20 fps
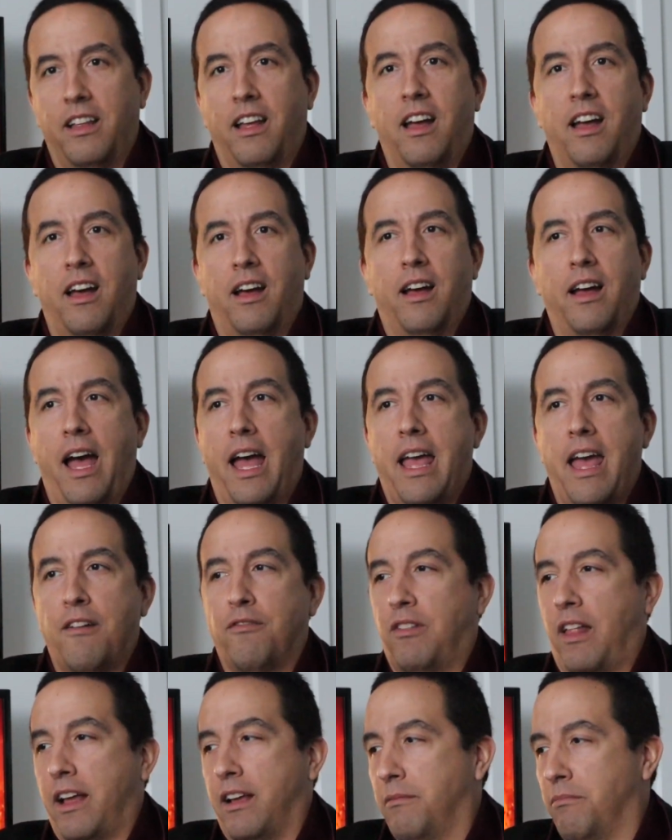I
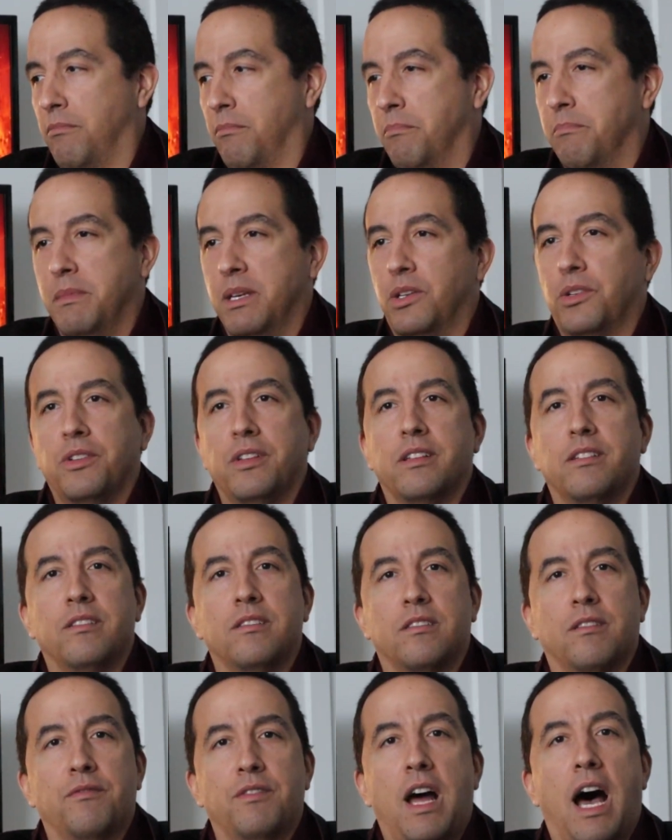have like
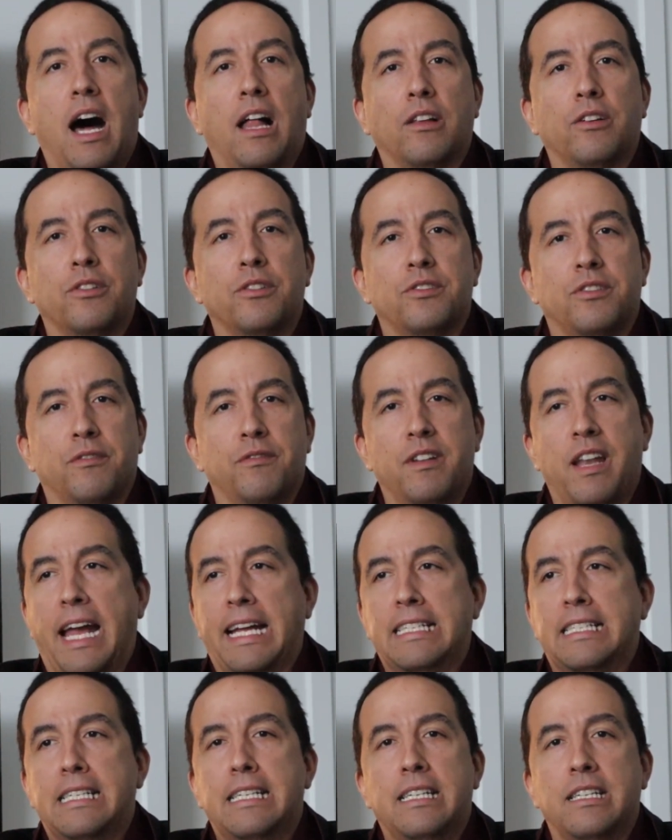millions of dollars of
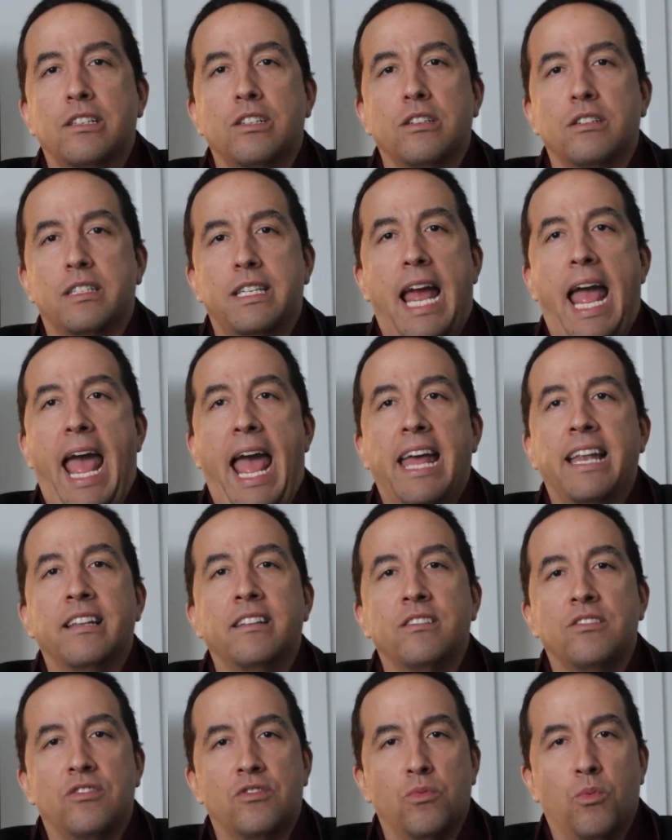
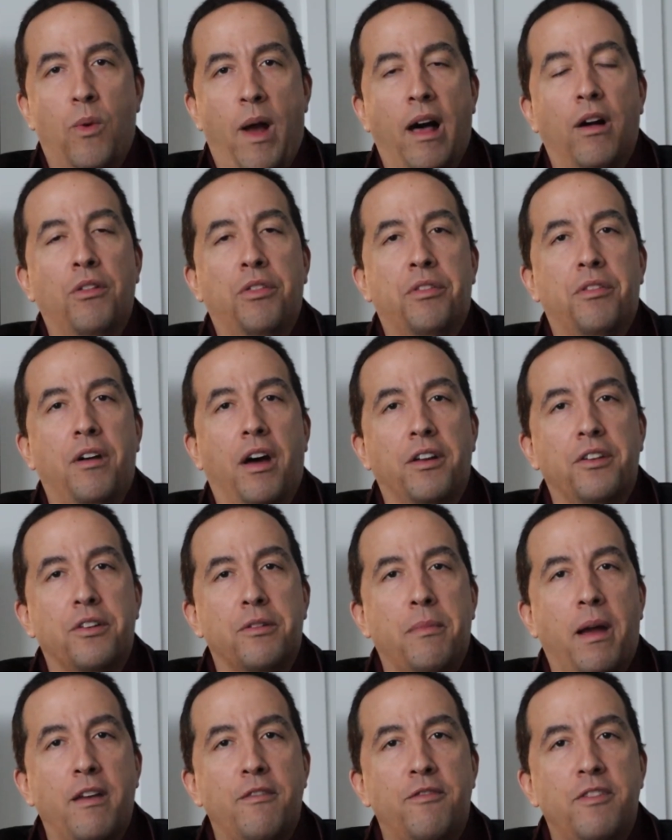1910s wealth
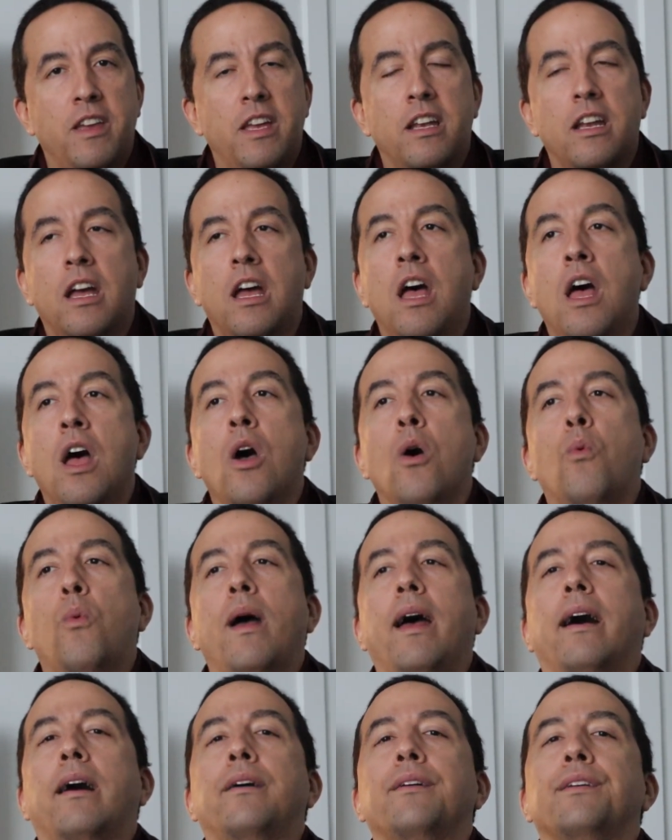under my feet.
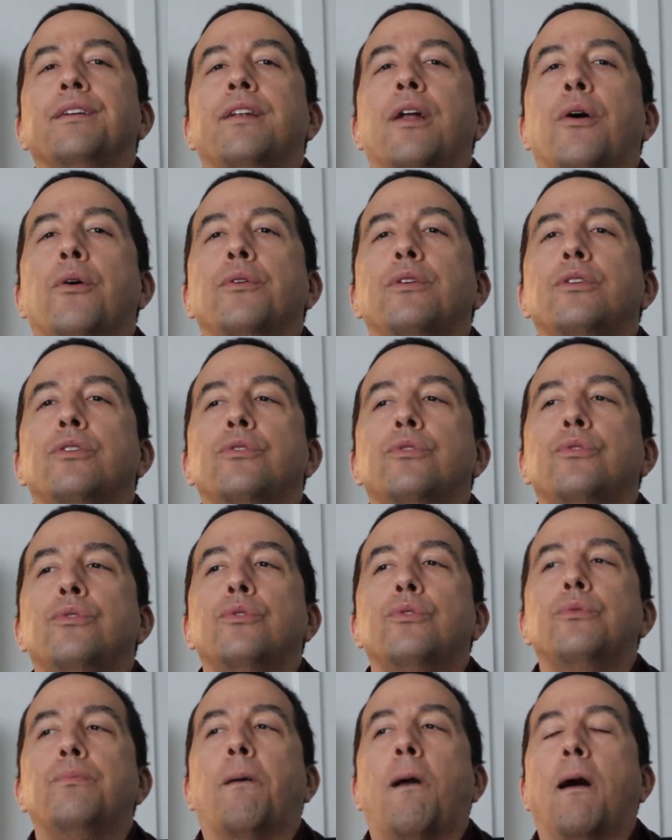Well, you know,
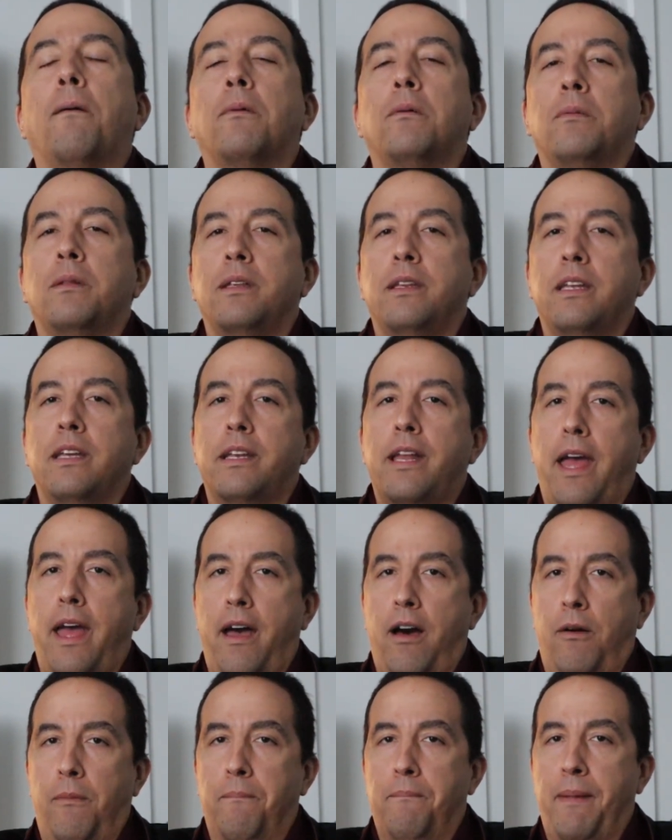you probably need
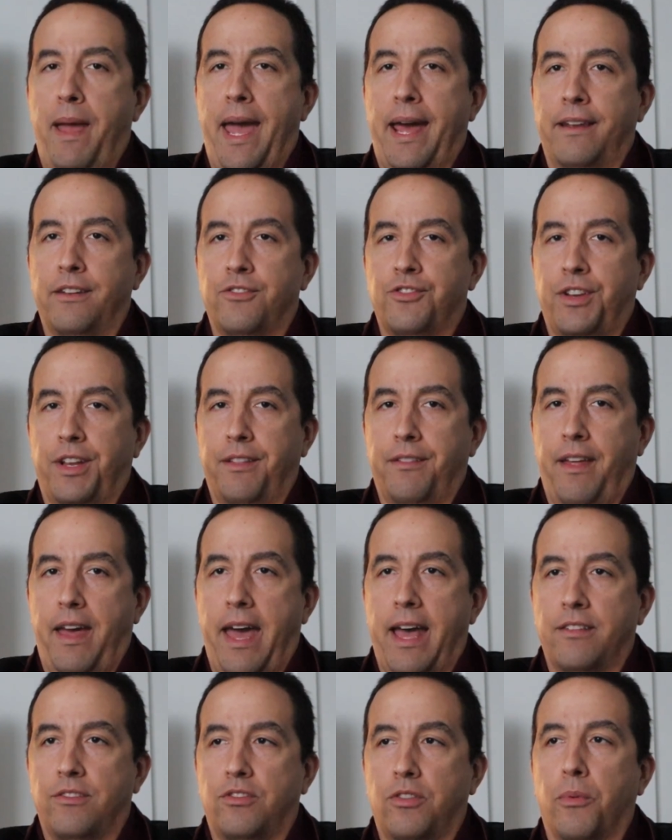help managing
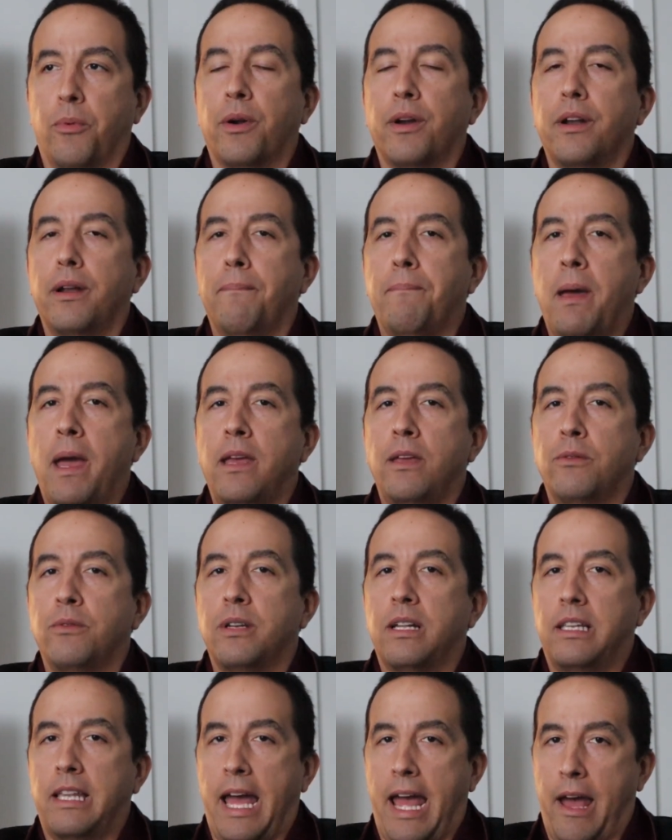that. So we're going to pay you
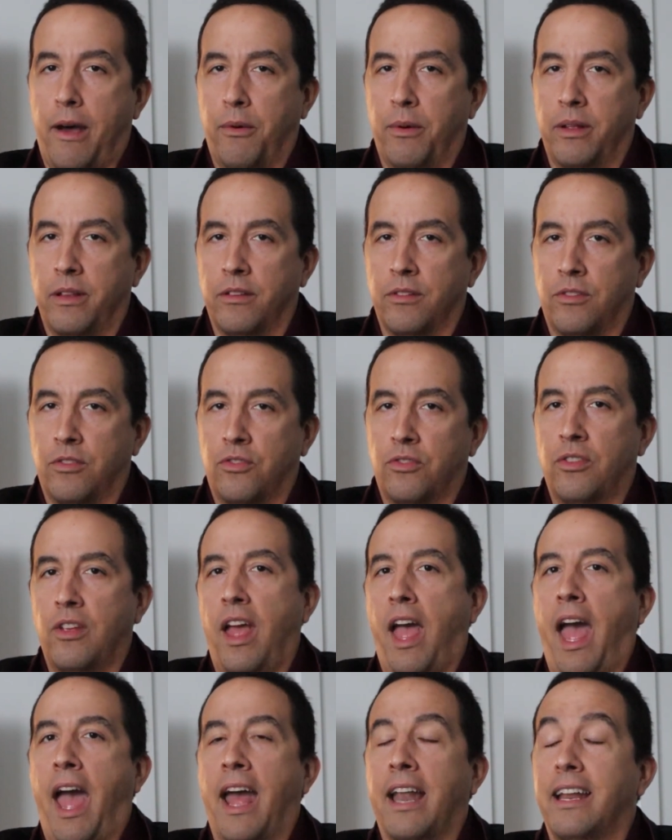an
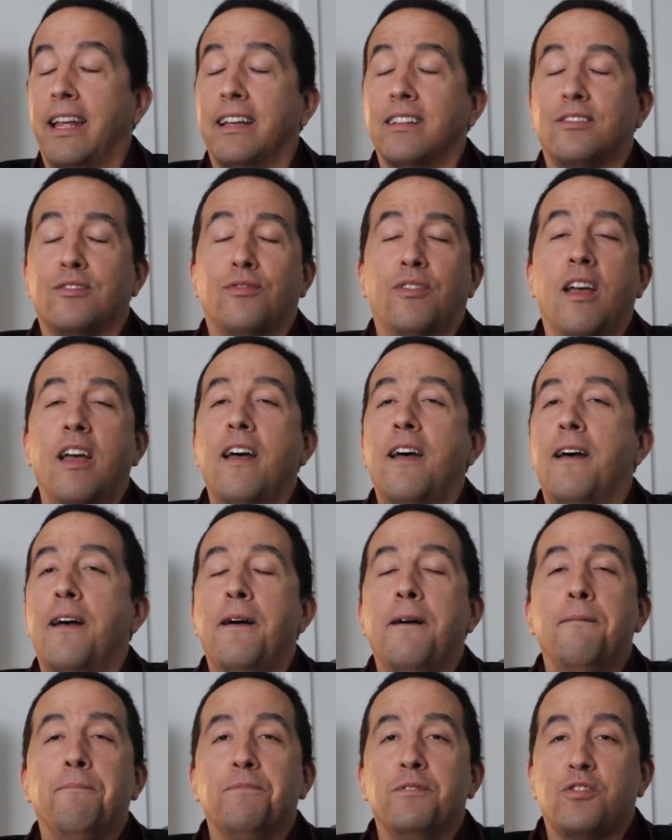allowance. And it's
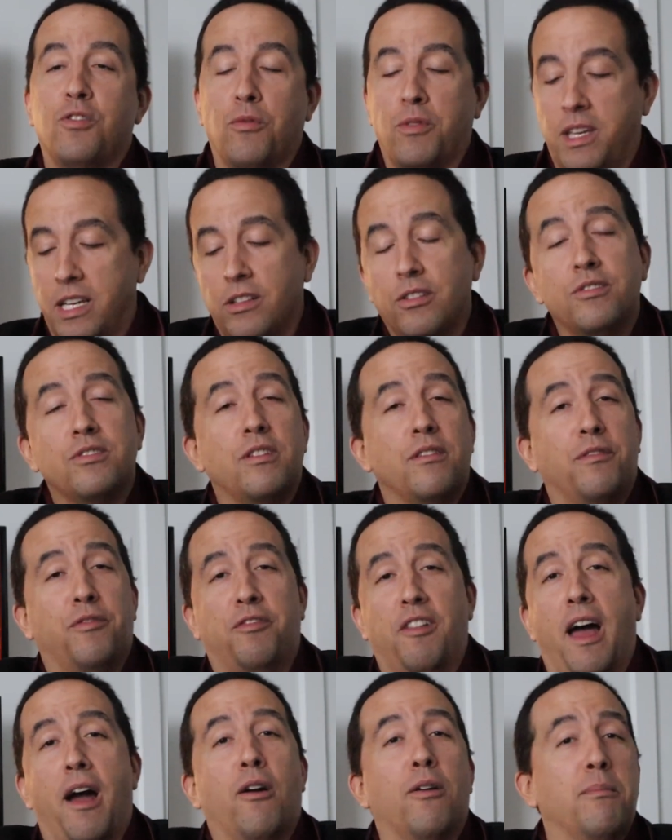so Killers of the
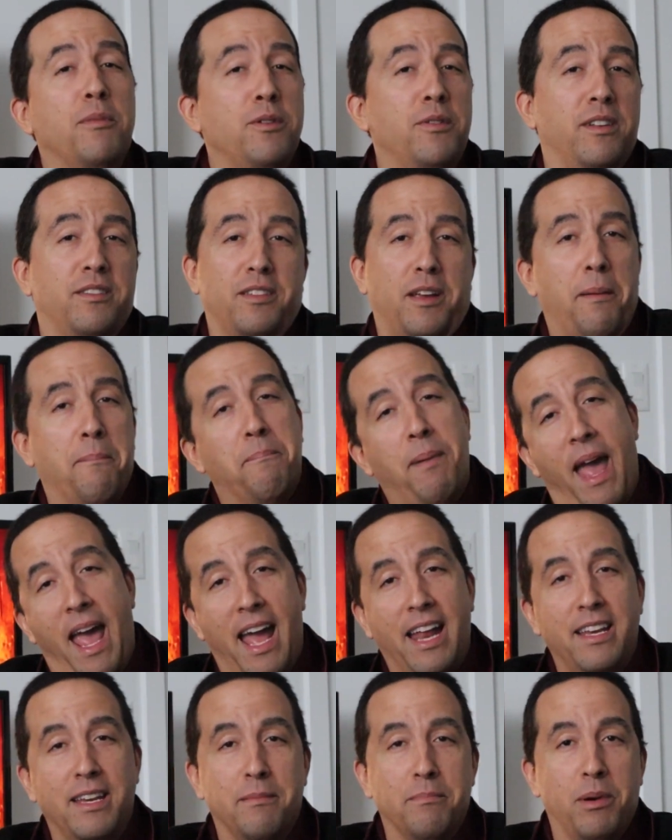Flower Moon as a
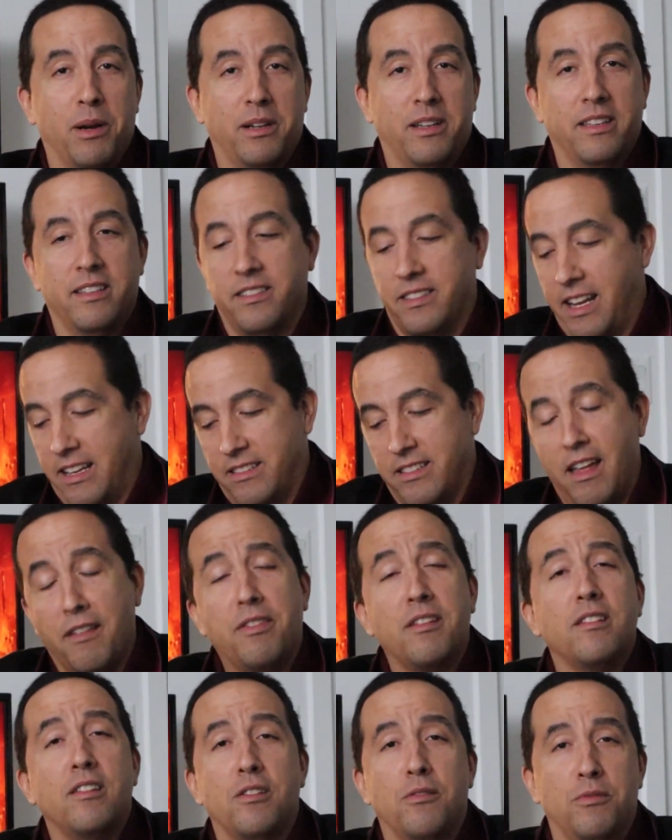companion book to this. It has
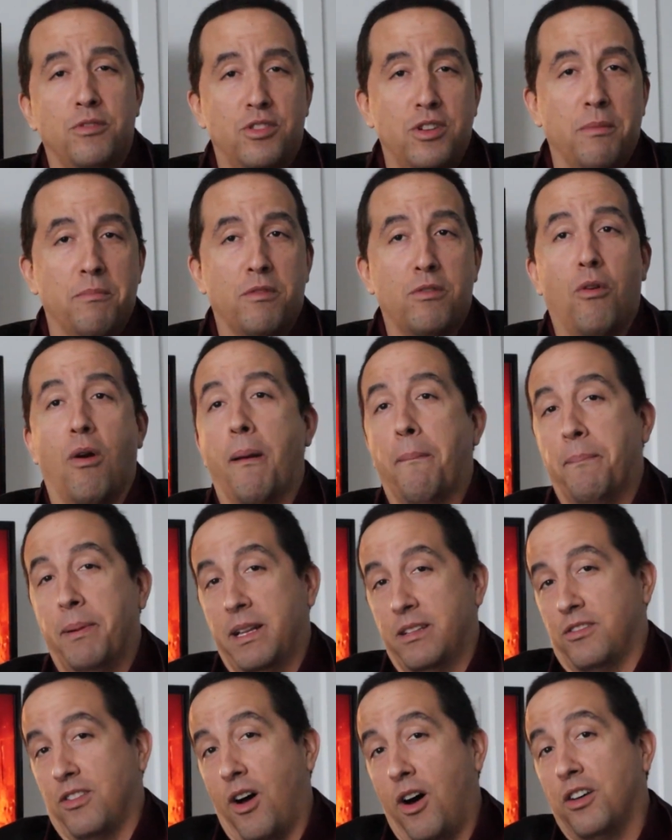nothing to do with Jim Thorpe,
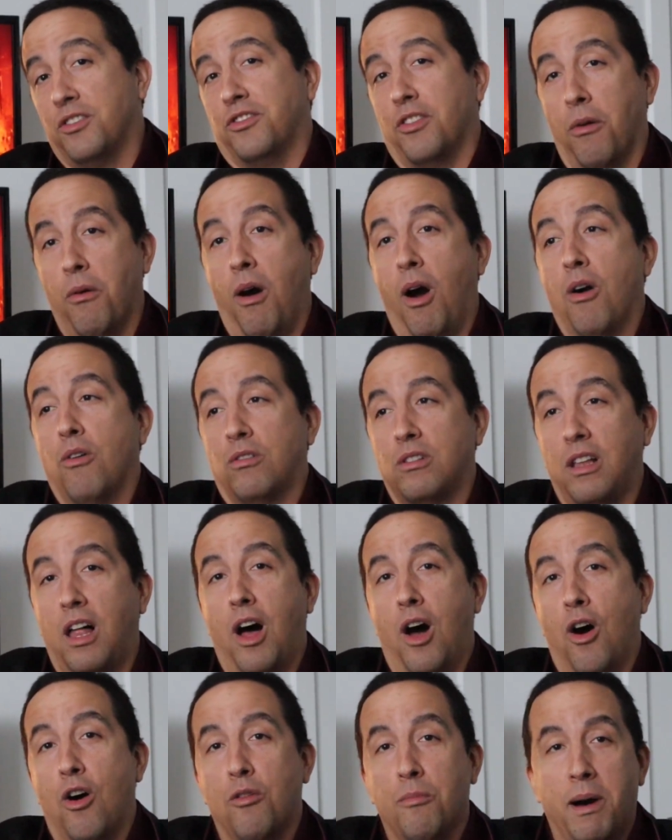but it's also
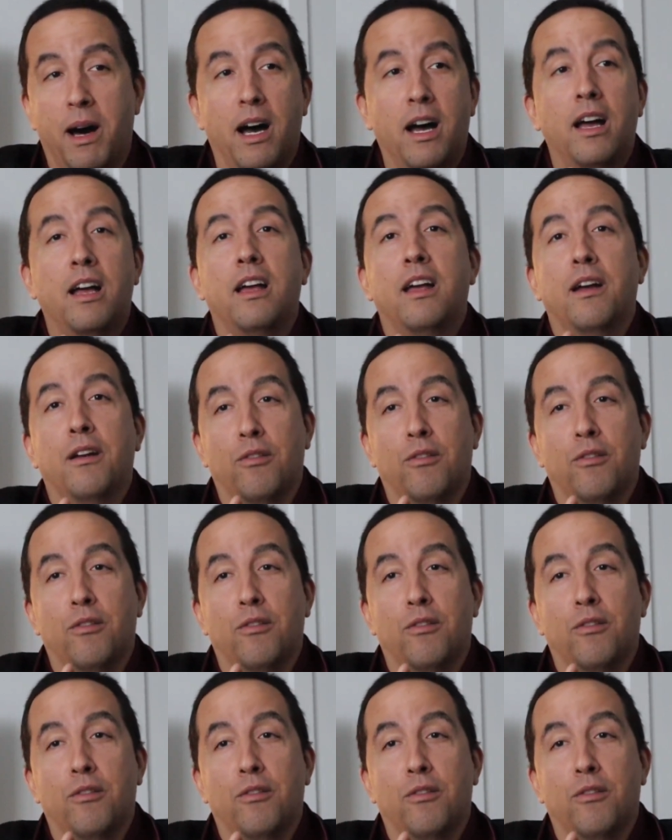Oklahoma